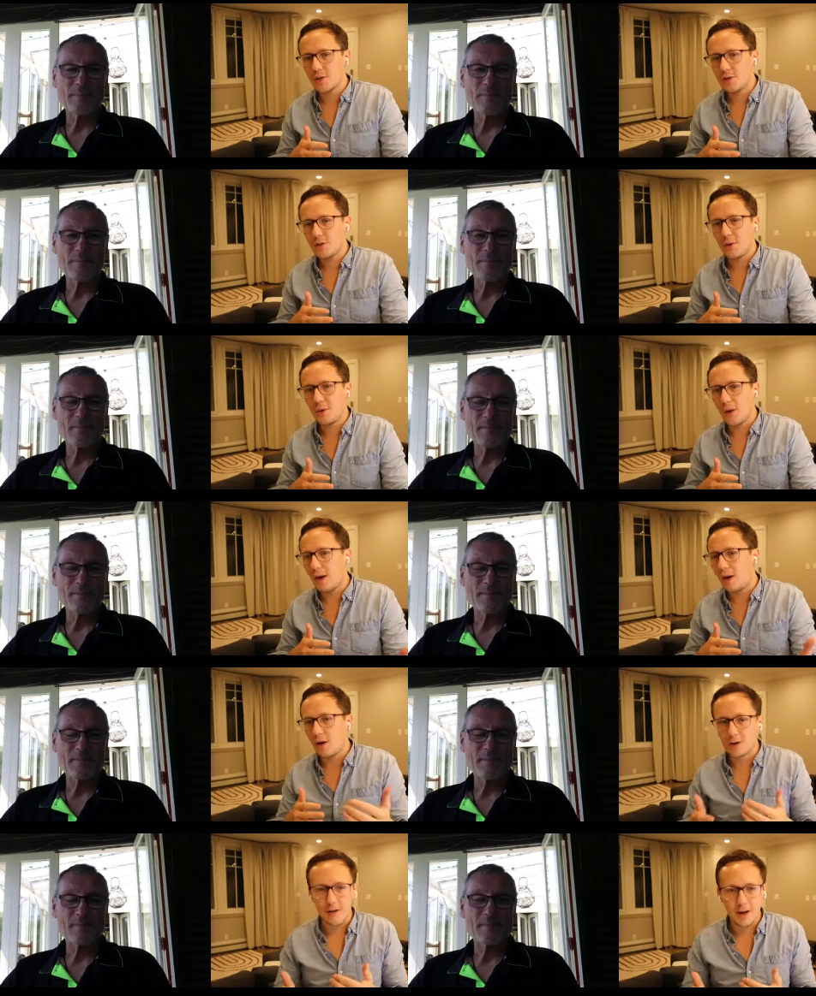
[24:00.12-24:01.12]
Speaker 1: you knew a
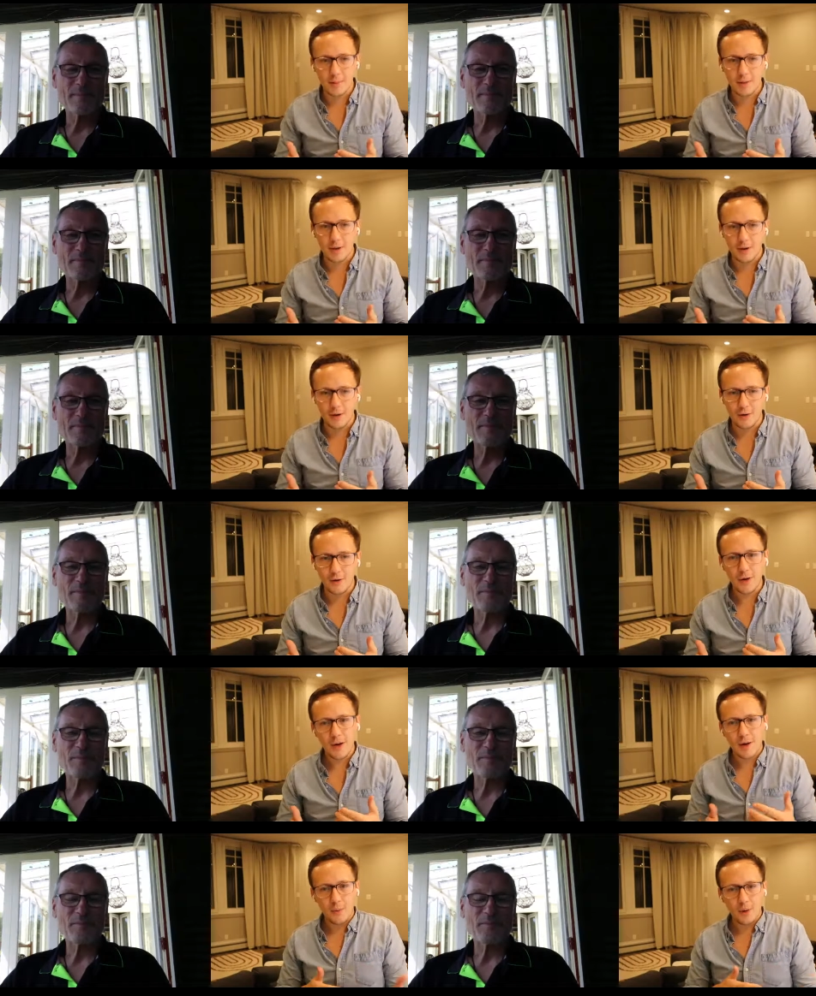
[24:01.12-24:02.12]
long time ago?
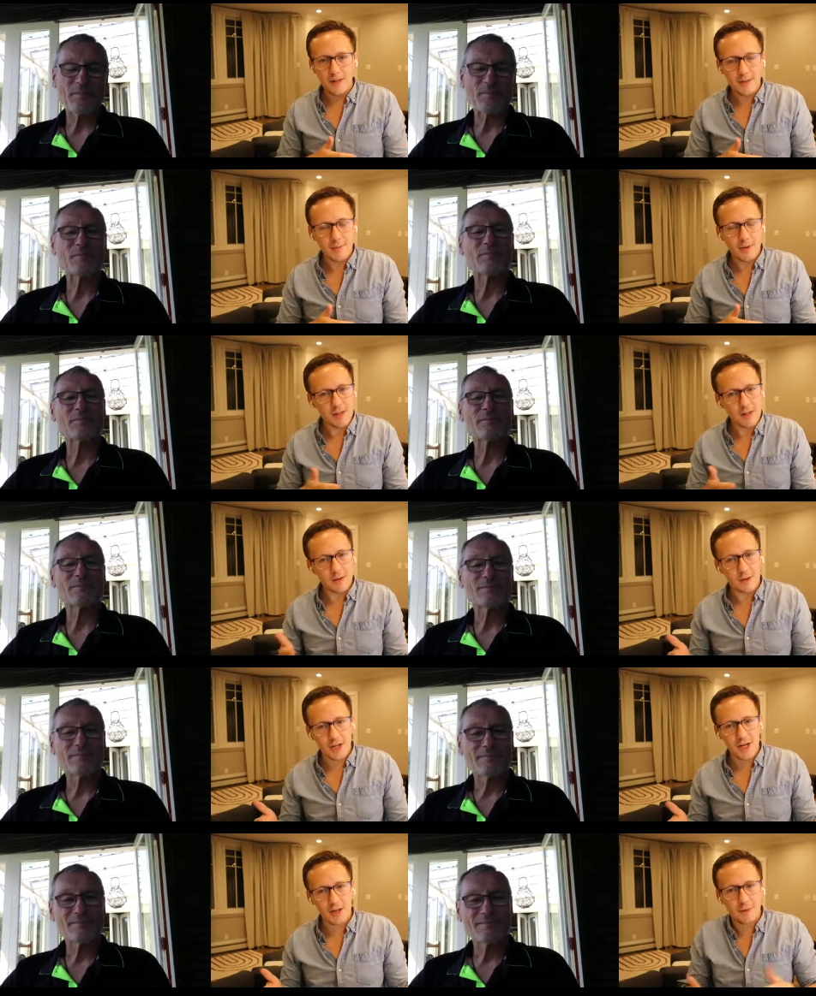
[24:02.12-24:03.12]
What is something that you can
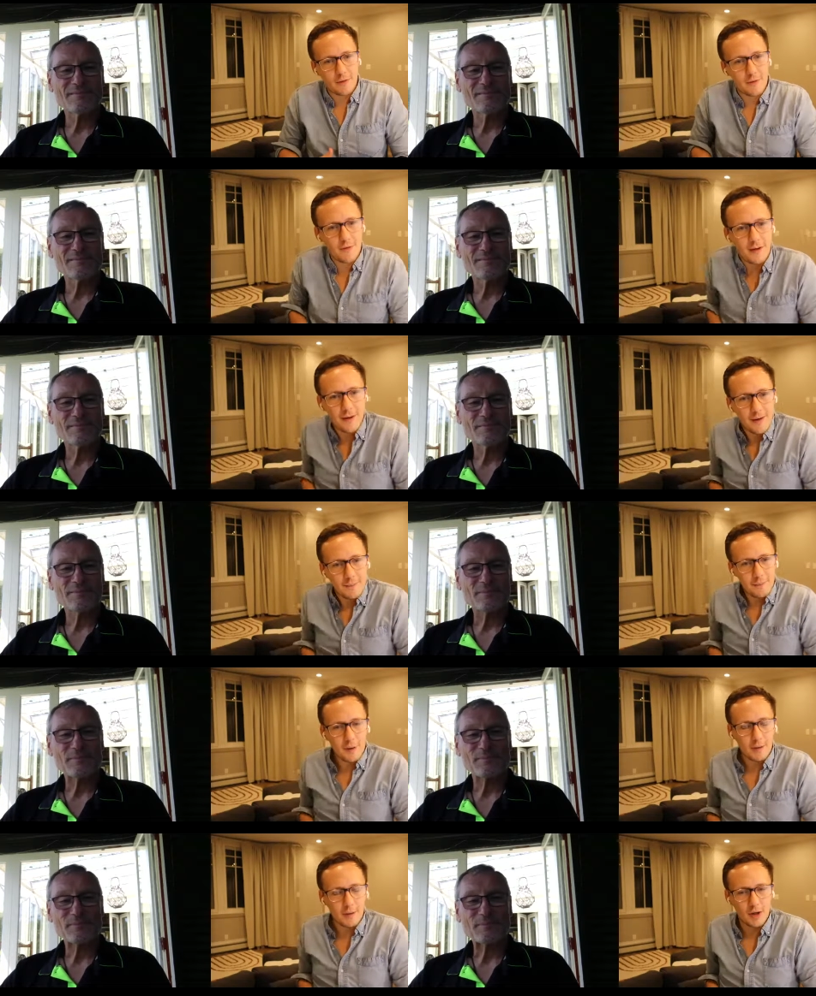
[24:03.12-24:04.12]
share with
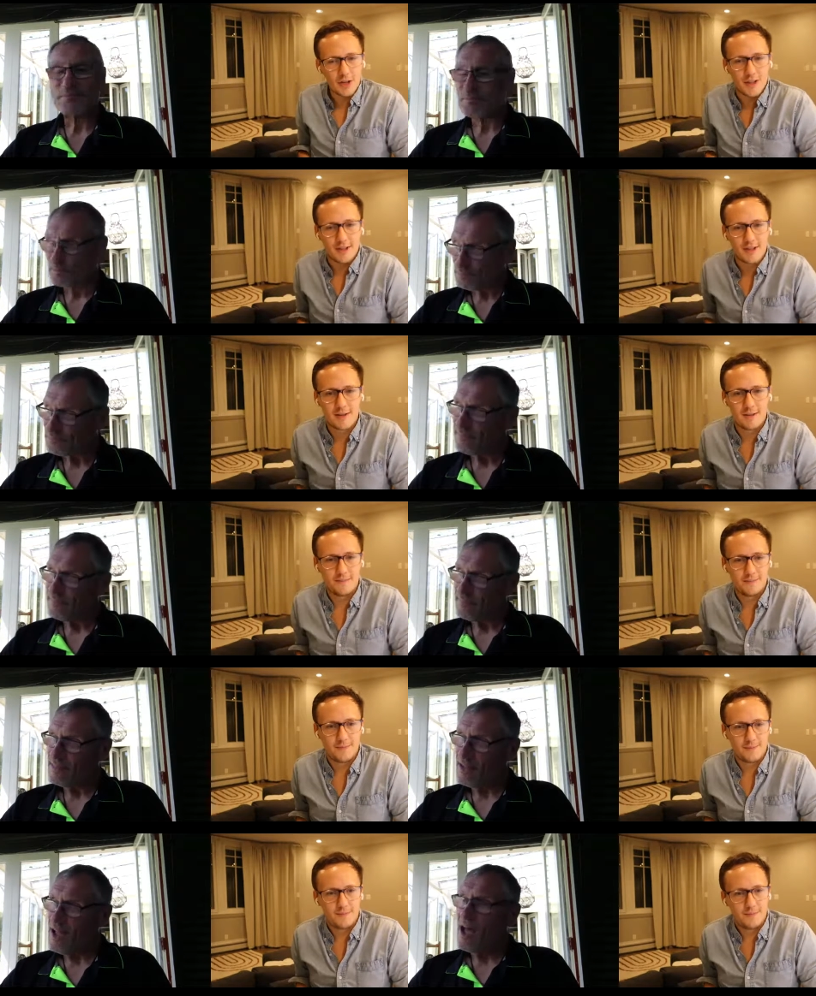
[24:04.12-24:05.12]
people watching this?
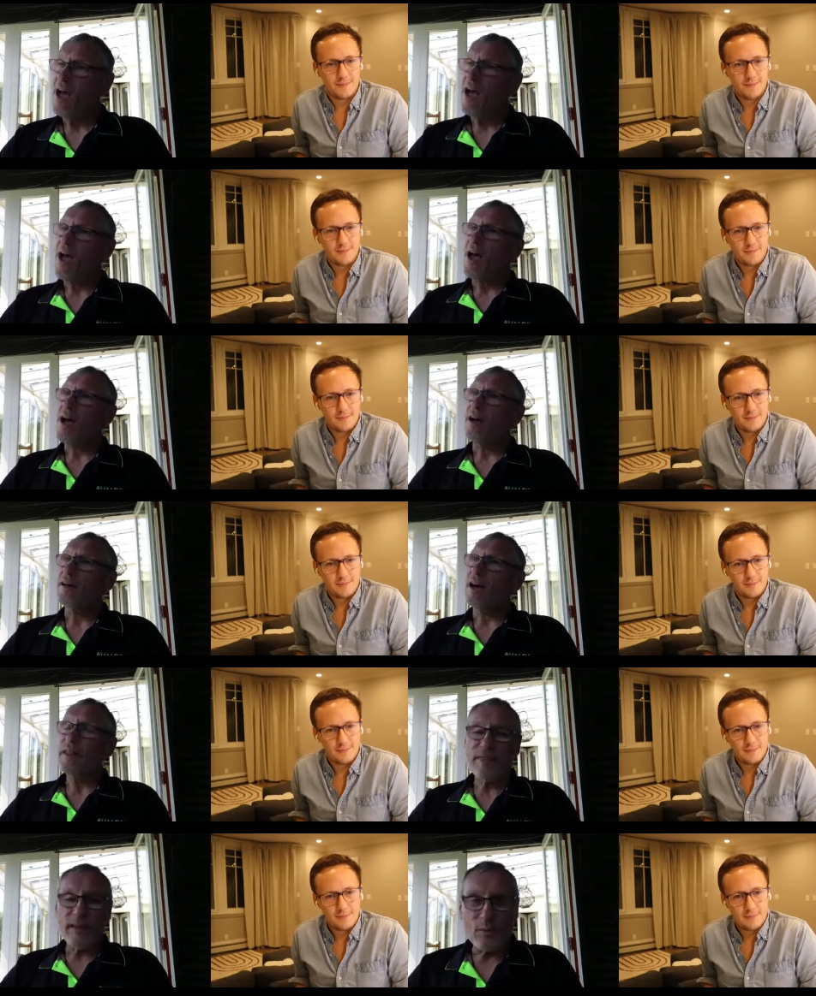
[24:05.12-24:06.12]
Speaker 2: I
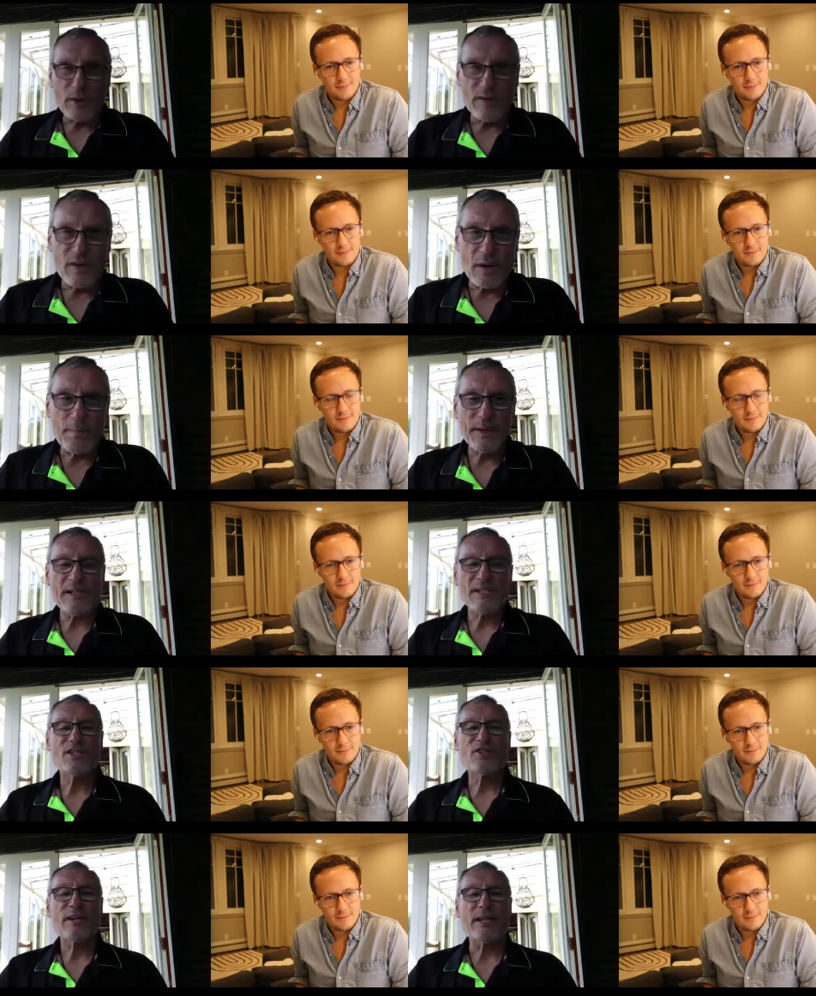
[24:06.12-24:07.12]
think one of our biggest
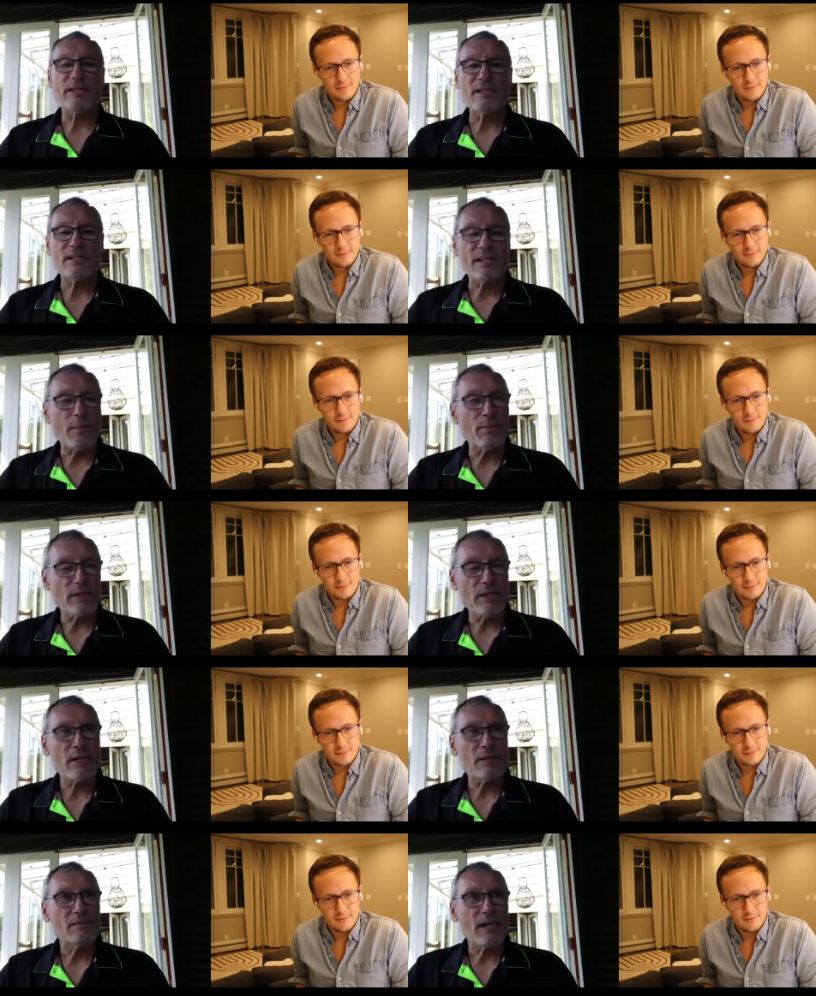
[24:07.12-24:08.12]
strengths is something
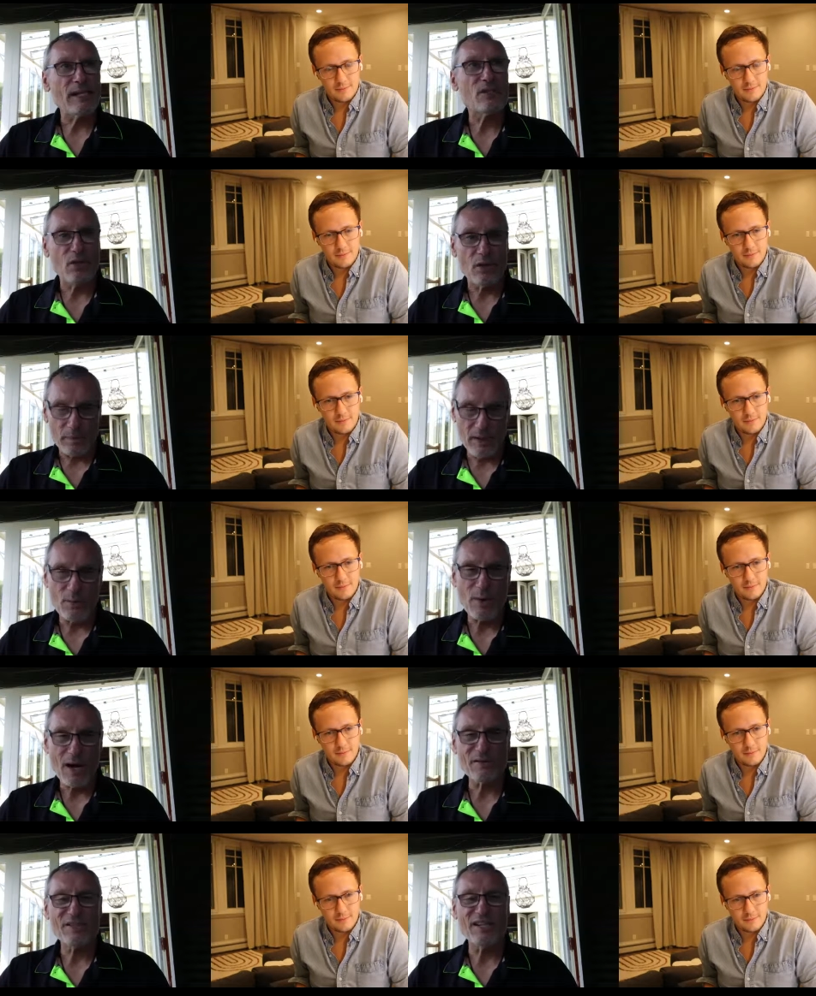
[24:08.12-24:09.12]
that it took me a
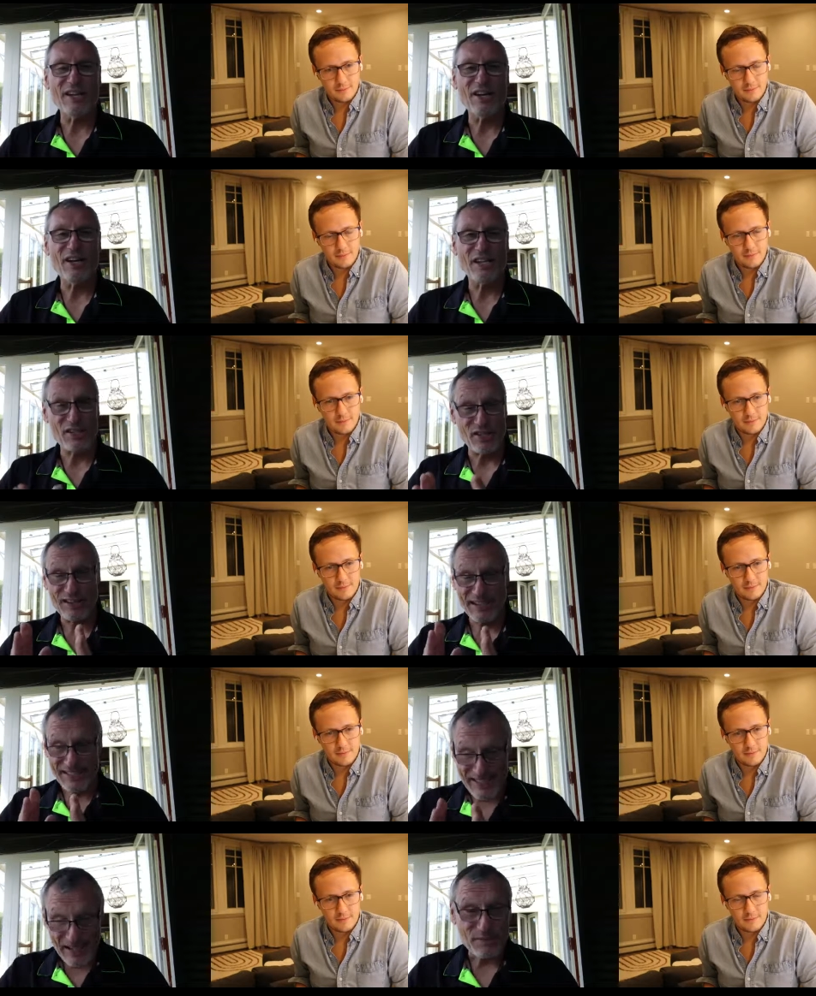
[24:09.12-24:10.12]
while to learn. And so
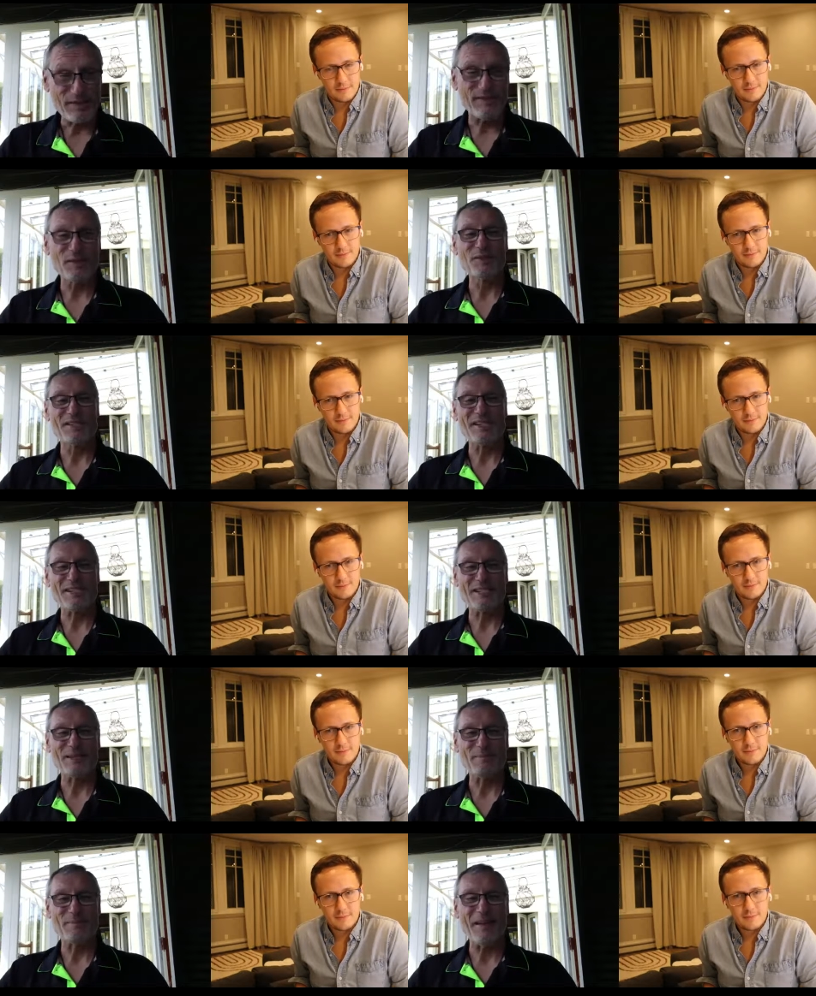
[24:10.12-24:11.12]
that definitely falls into
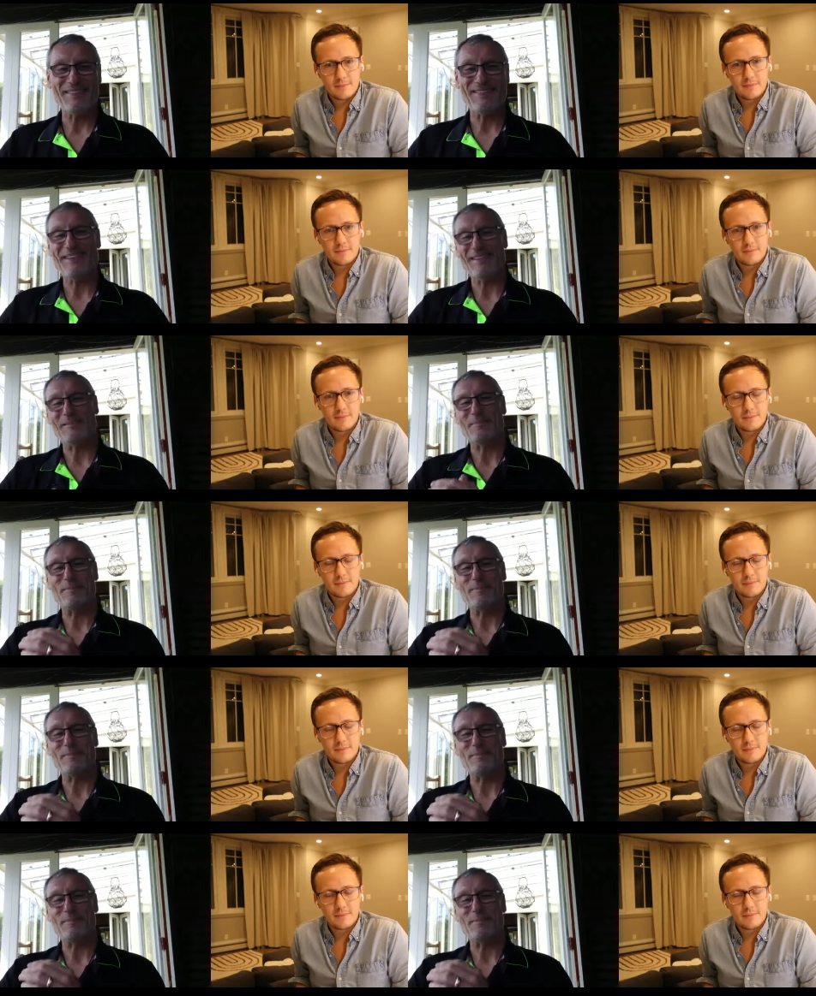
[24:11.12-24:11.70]
the the